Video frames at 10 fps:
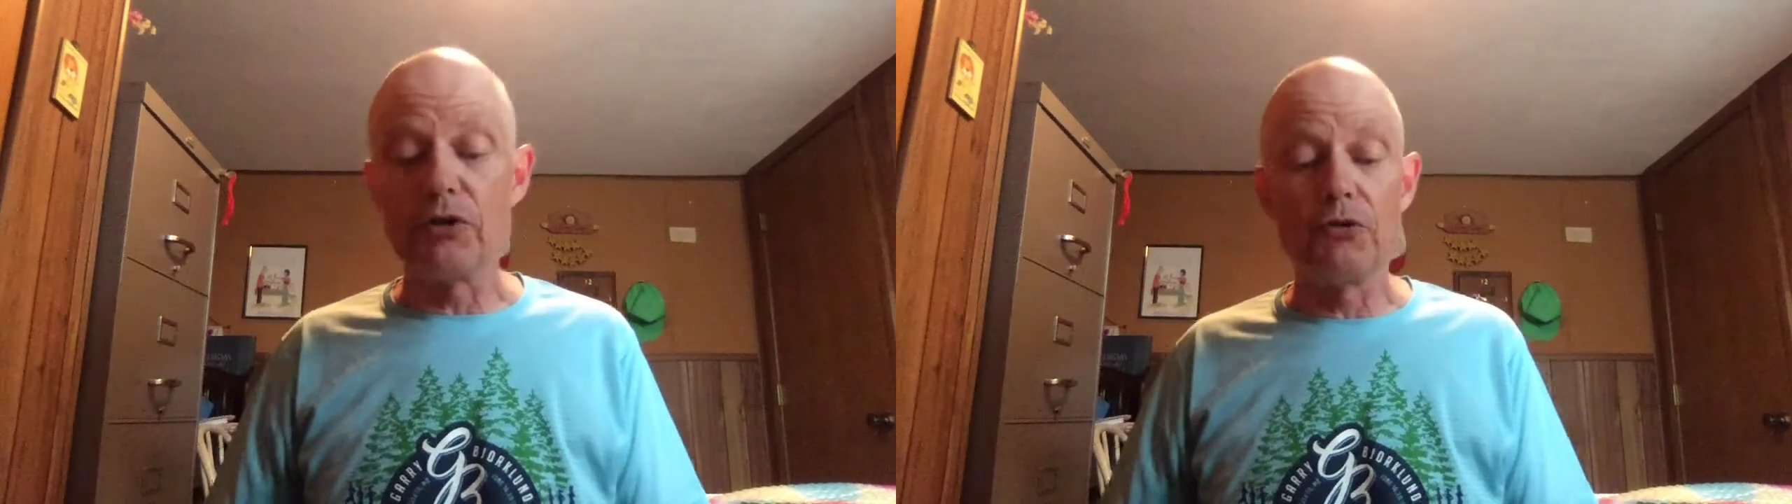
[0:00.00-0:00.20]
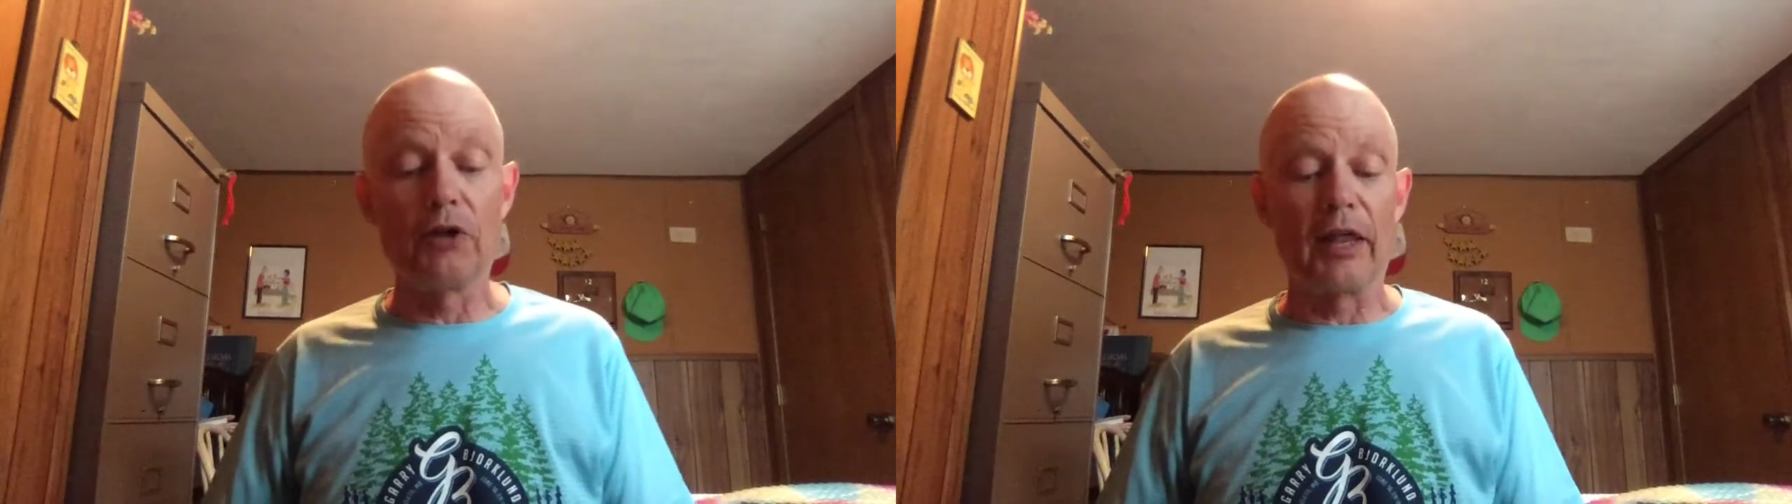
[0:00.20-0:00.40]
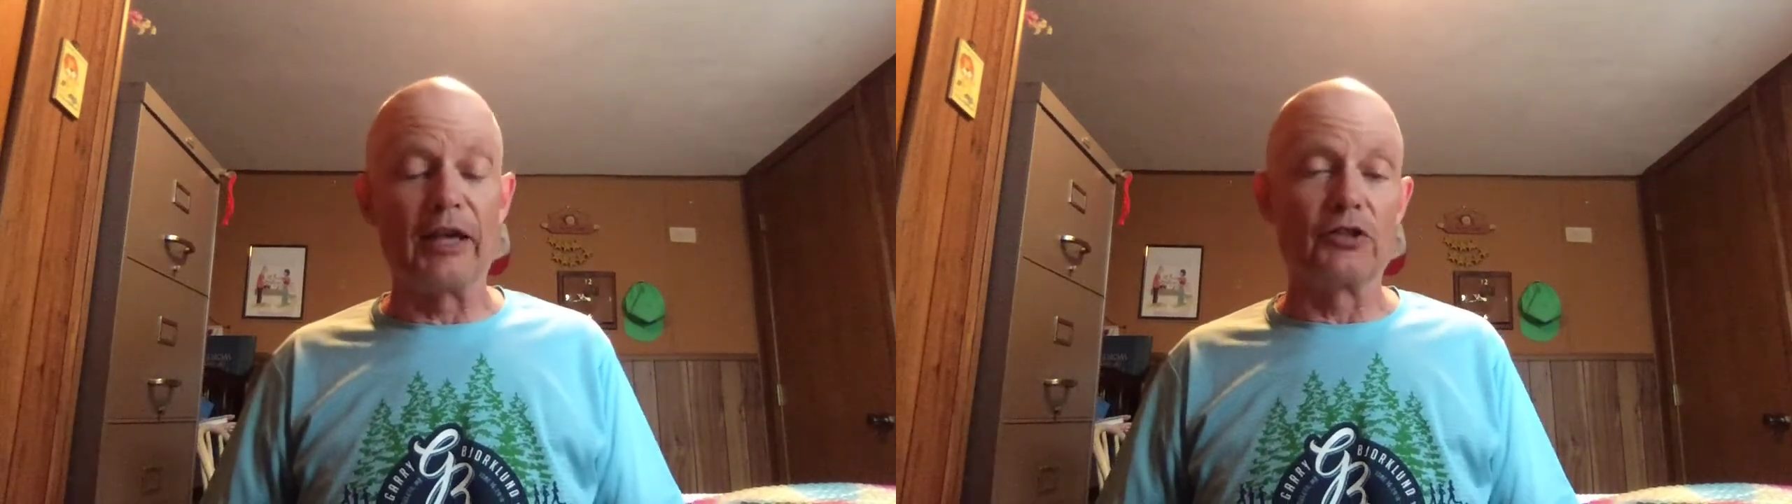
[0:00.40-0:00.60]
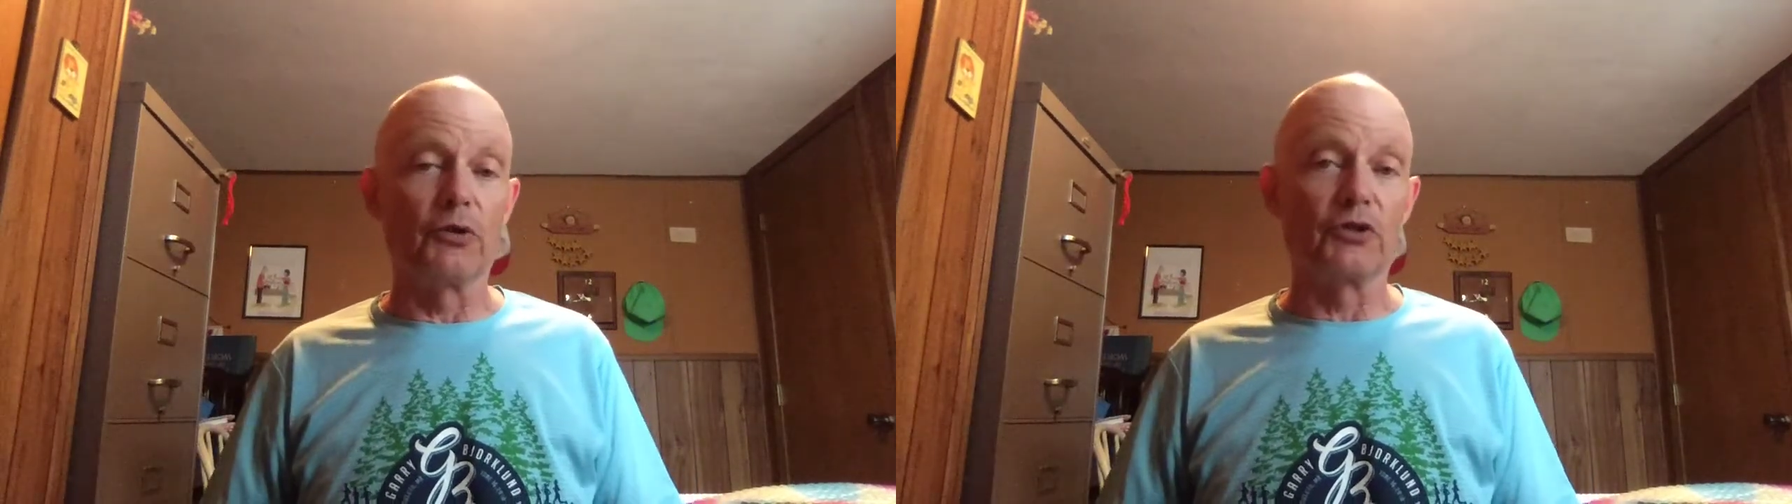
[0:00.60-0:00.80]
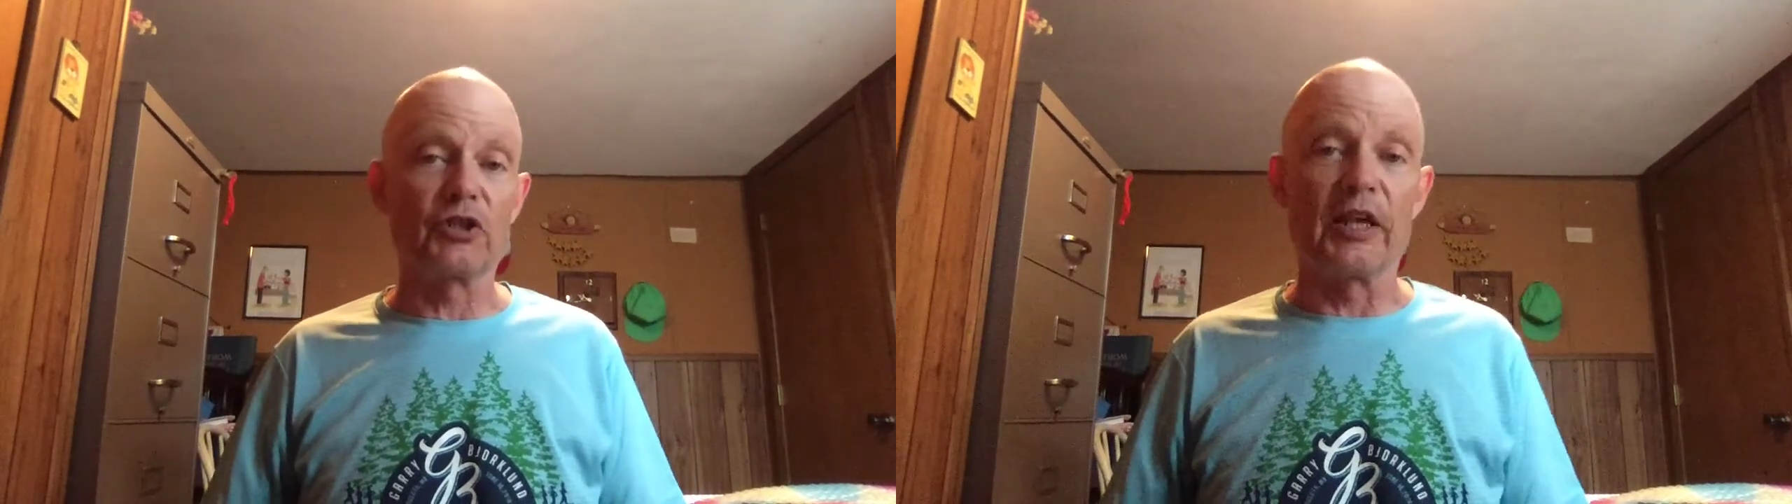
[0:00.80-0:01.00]
utilize
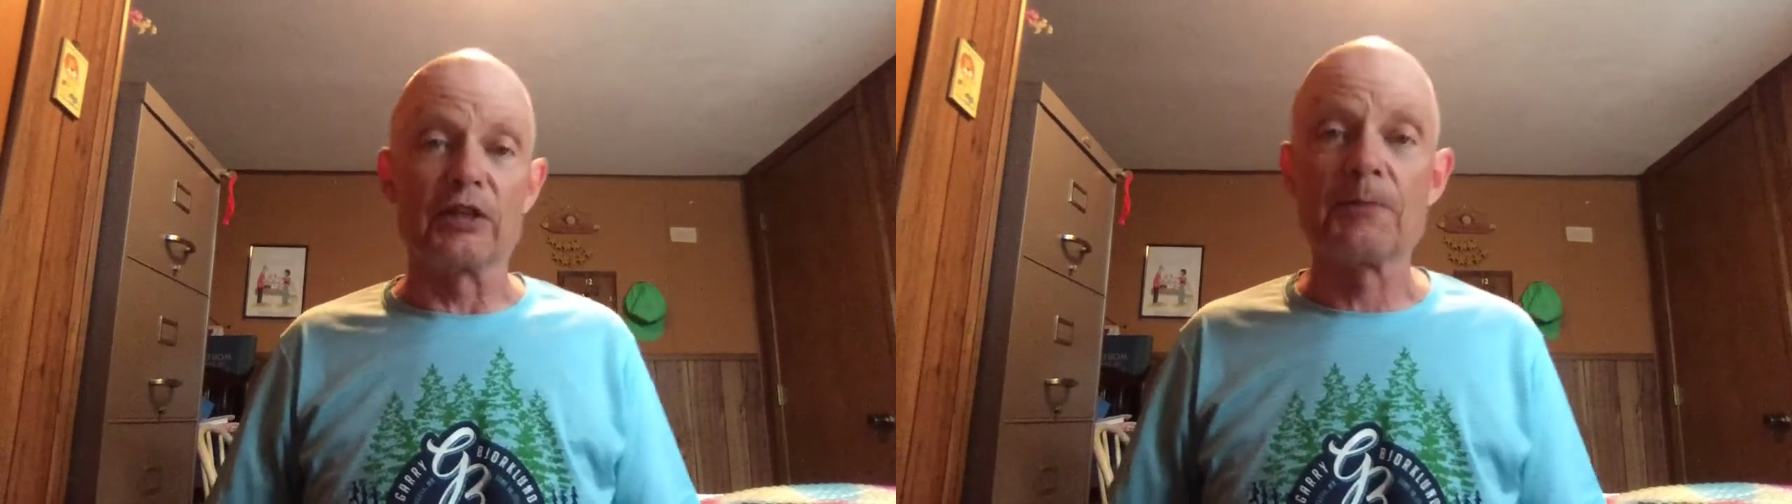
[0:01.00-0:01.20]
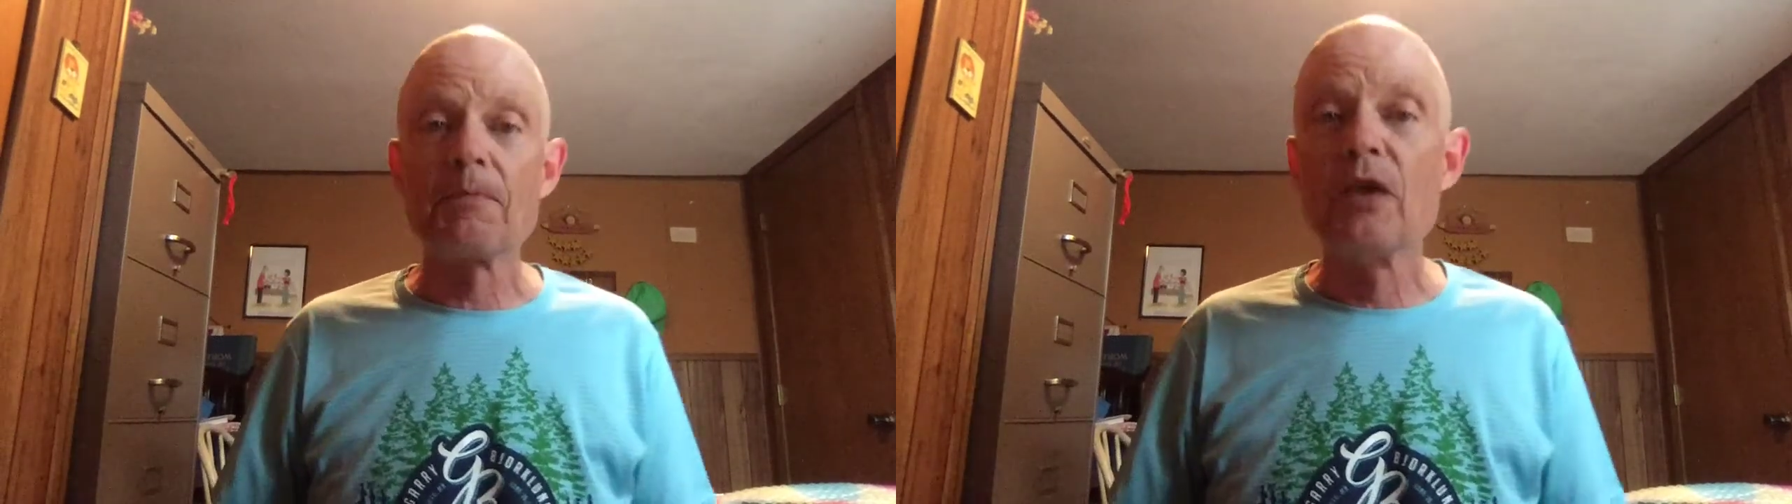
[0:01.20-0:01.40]
those things.